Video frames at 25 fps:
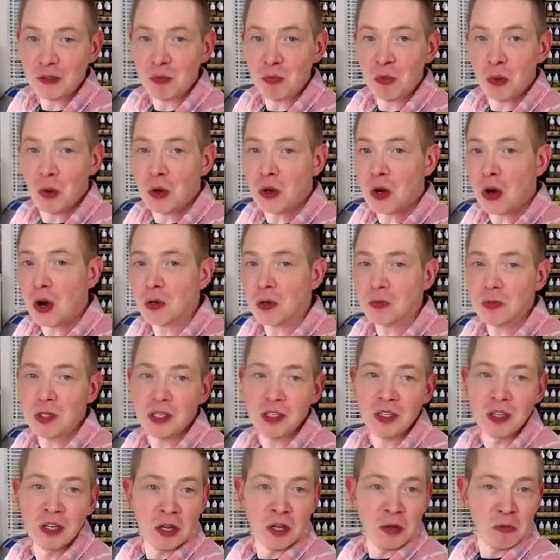point army,
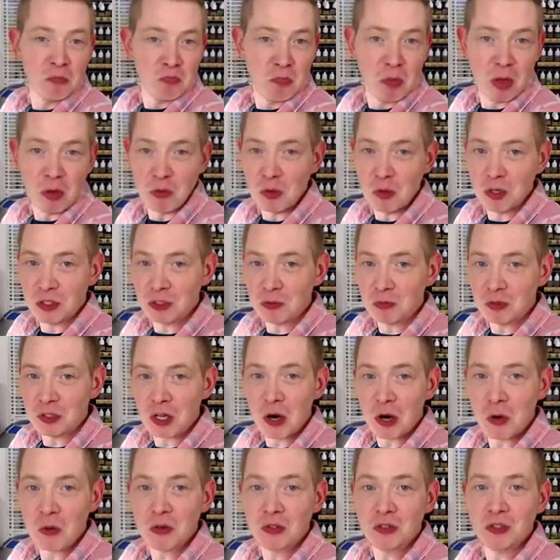Maybe you want some
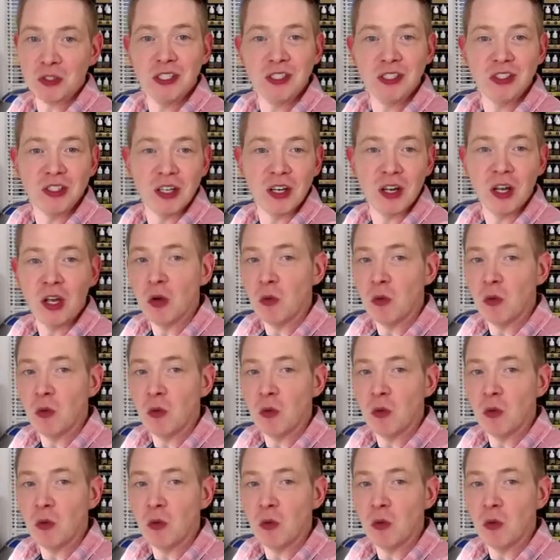Star Wars Legion.